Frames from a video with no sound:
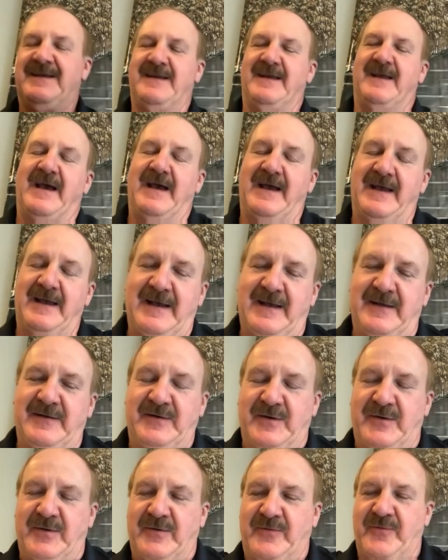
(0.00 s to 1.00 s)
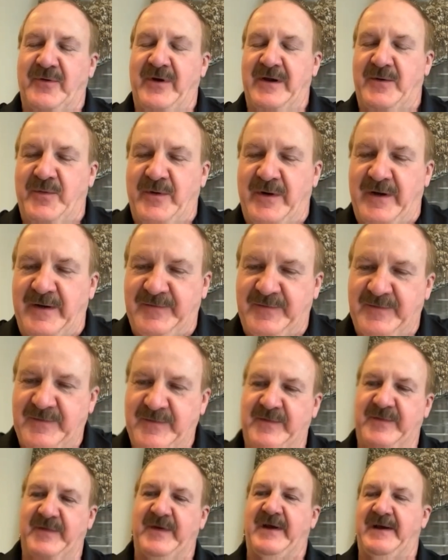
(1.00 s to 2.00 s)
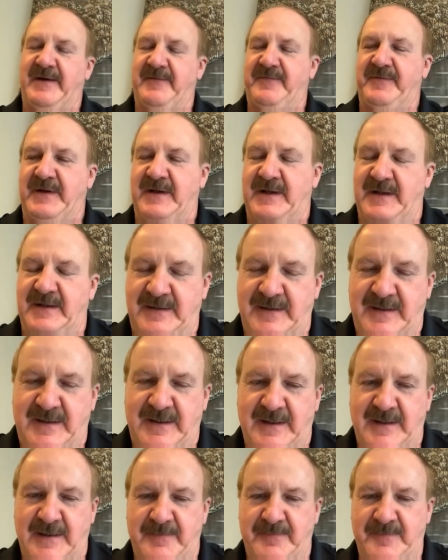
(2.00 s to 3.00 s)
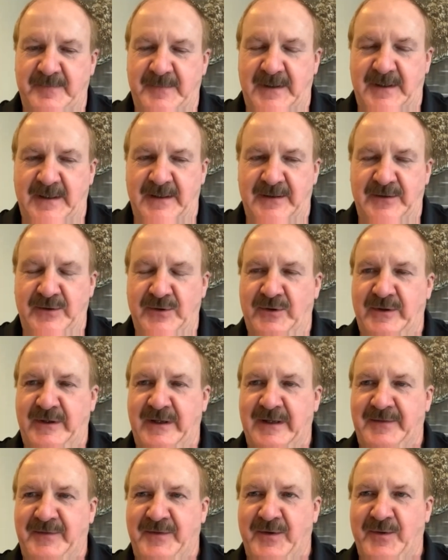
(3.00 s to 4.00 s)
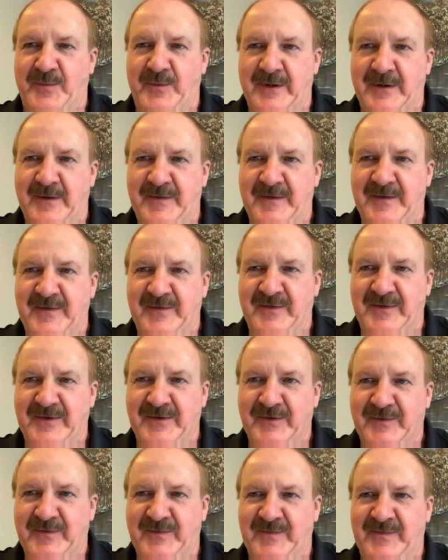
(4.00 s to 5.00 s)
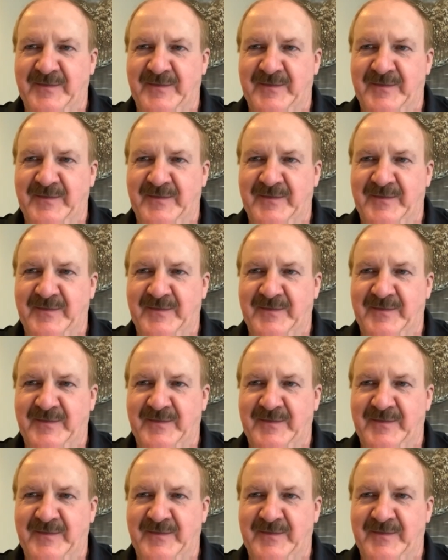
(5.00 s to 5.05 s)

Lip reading: Yeah, great question, Chef, and you'll get there one of these years.